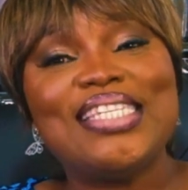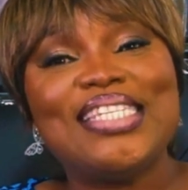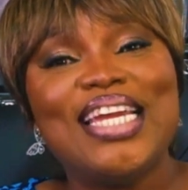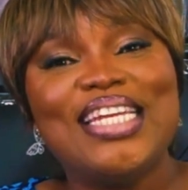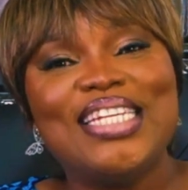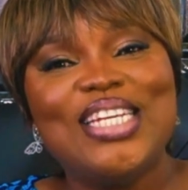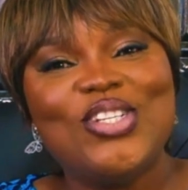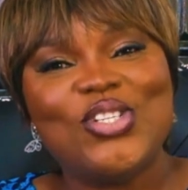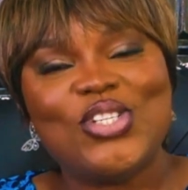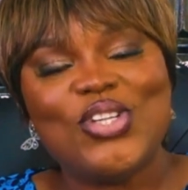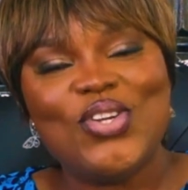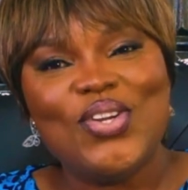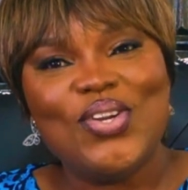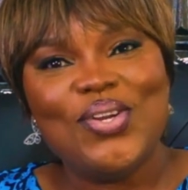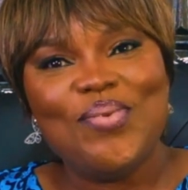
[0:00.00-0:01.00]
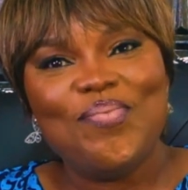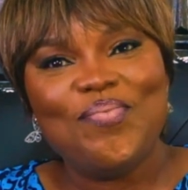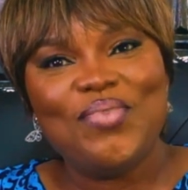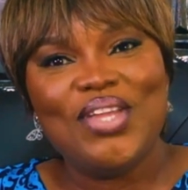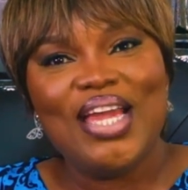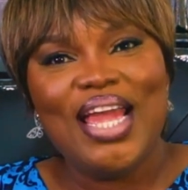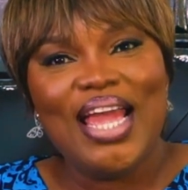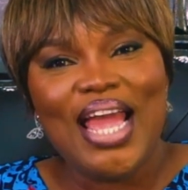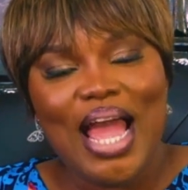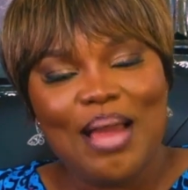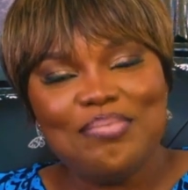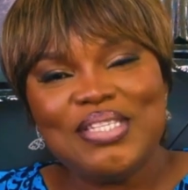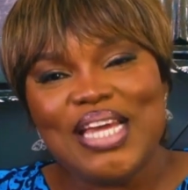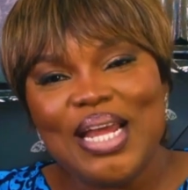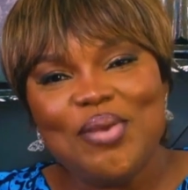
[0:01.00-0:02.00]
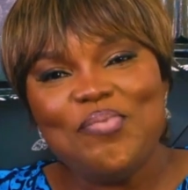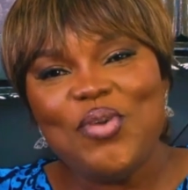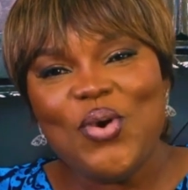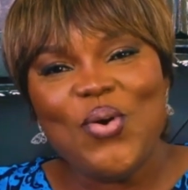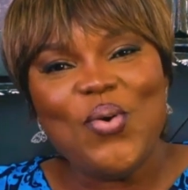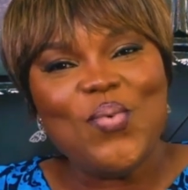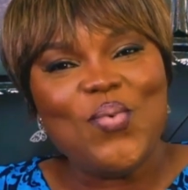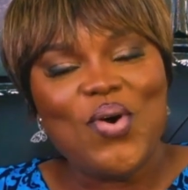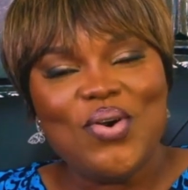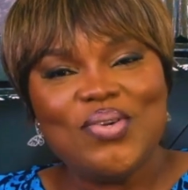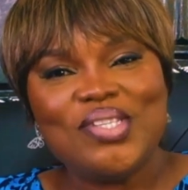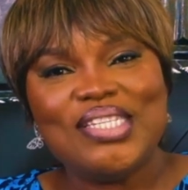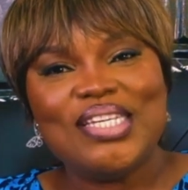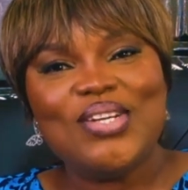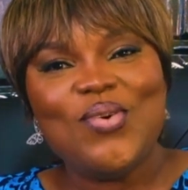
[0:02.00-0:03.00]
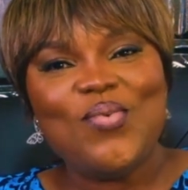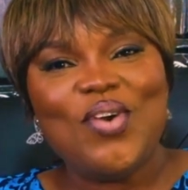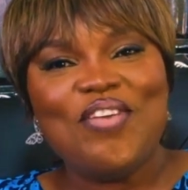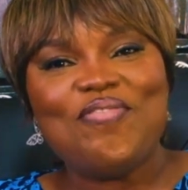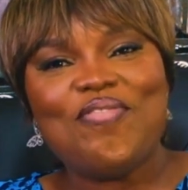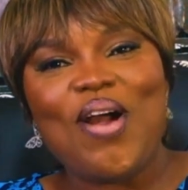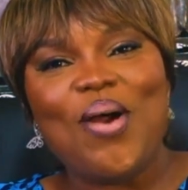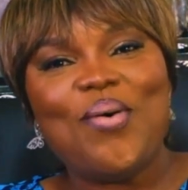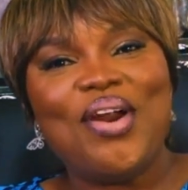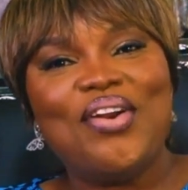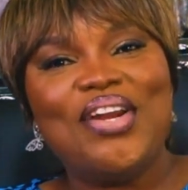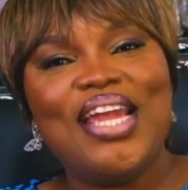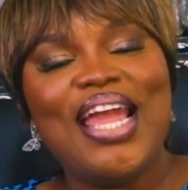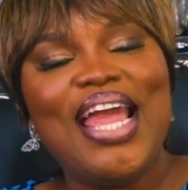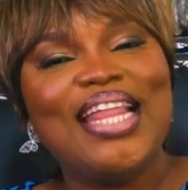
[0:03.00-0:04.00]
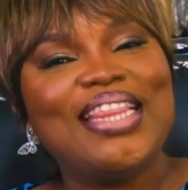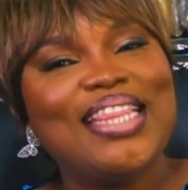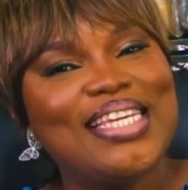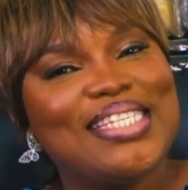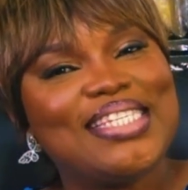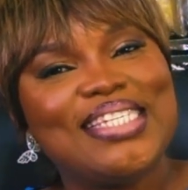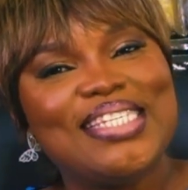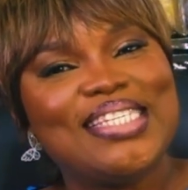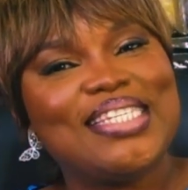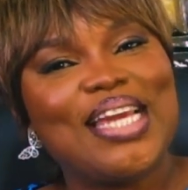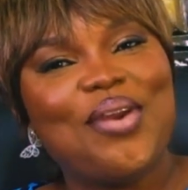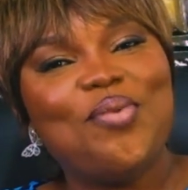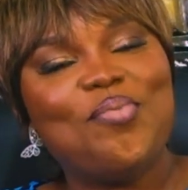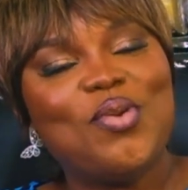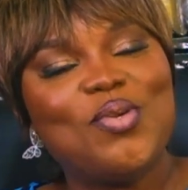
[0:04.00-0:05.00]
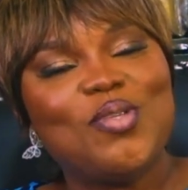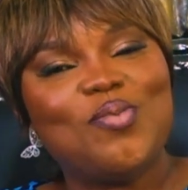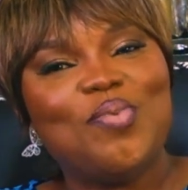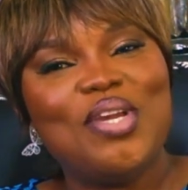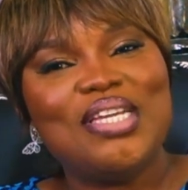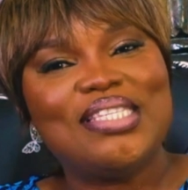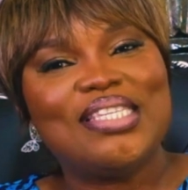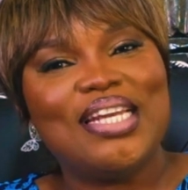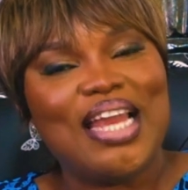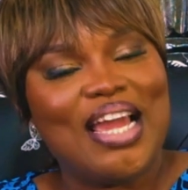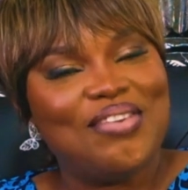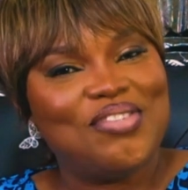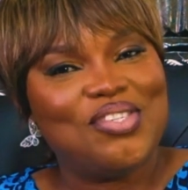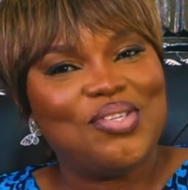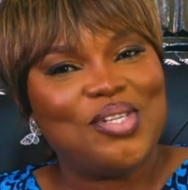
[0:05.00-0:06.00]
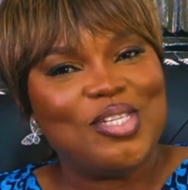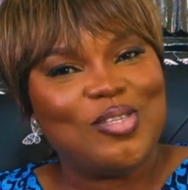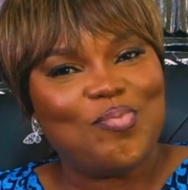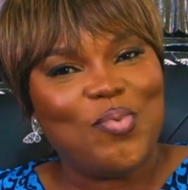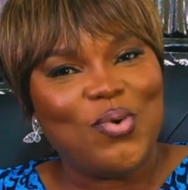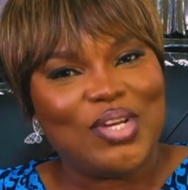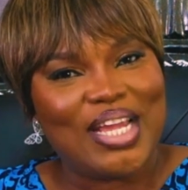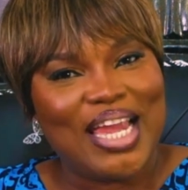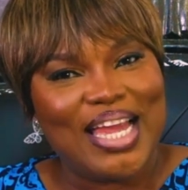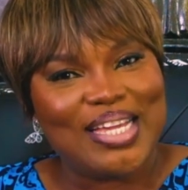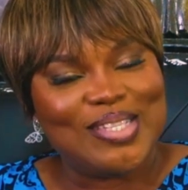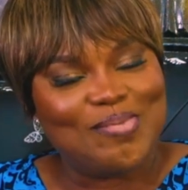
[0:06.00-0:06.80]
edition, I'm Taribio Wilson, away for our and this is Taribio Speaks, the Life Series podcast.